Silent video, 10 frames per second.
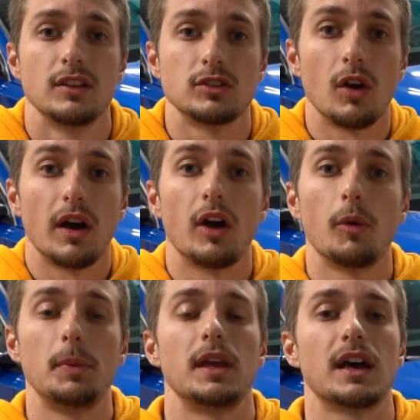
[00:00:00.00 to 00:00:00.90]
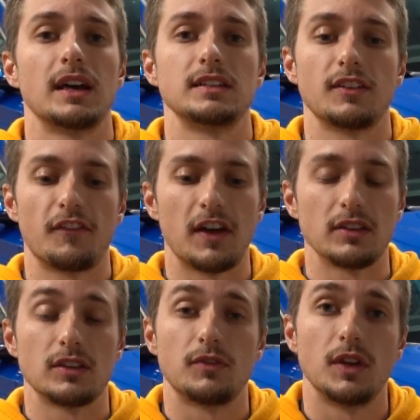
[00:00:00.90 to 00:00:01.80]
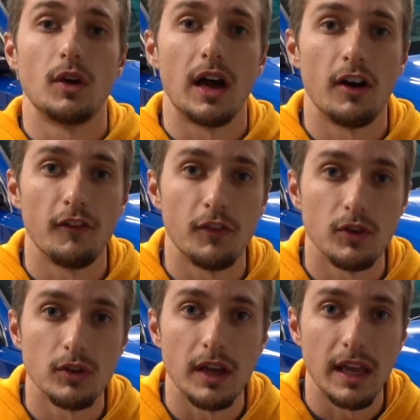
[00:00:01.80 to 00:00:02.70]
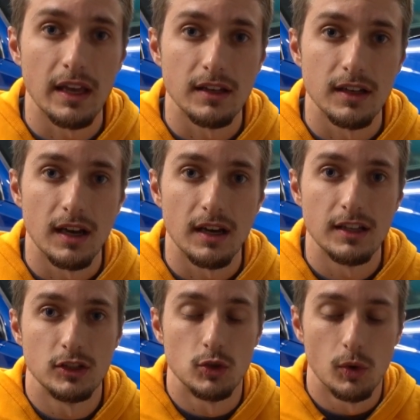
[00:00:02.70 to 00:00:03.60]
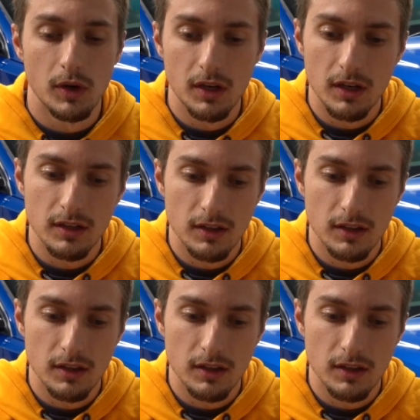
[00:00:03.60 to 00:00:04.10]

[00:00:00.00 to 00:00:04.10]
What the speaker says: So I hope you guys found this video helpful and enjoyed